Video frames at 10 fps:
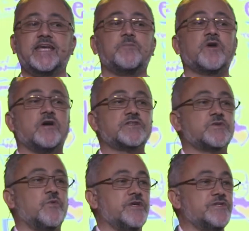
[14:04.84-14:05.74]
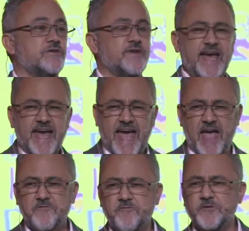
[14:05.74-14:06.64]
in regards to what you're doing.
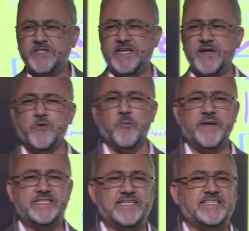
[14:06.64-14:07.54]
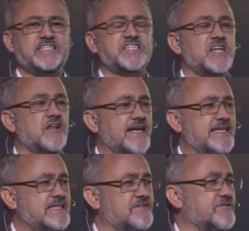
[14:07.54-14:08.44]
Every single business is slightly
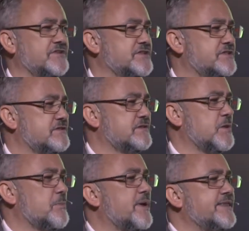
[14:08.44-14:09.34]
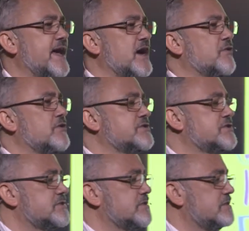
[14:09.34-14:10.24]
different. Bring that
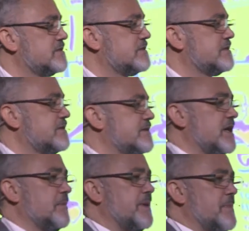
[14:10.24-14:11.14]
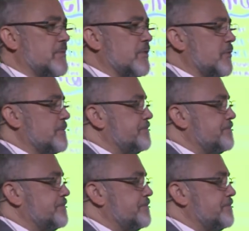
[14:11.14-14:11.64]
across and be memorable.